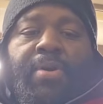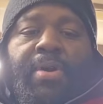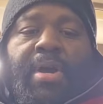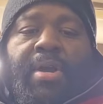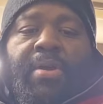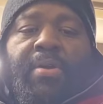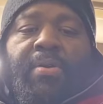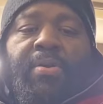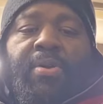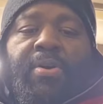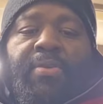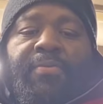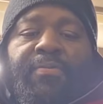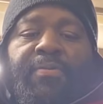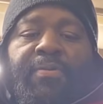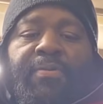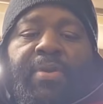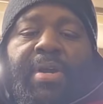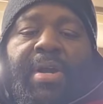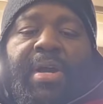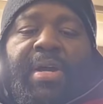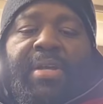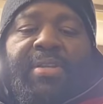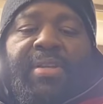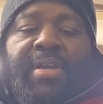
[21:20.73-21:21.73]
I don't know if you
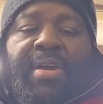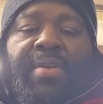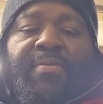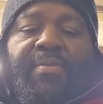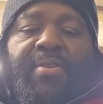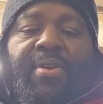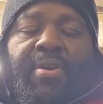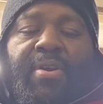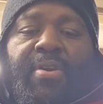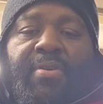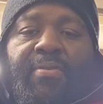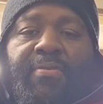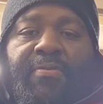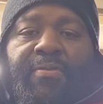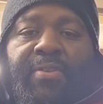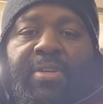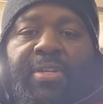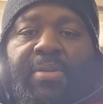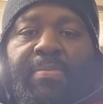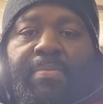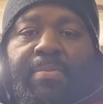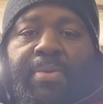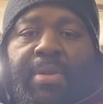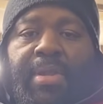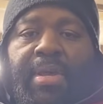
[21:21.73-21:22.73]
guys ever heard of
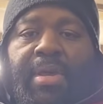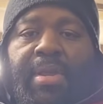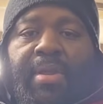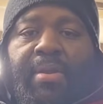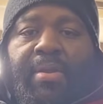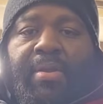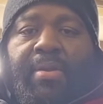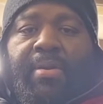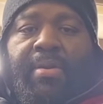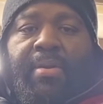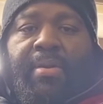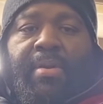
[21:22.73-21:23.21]
Fishing Planet,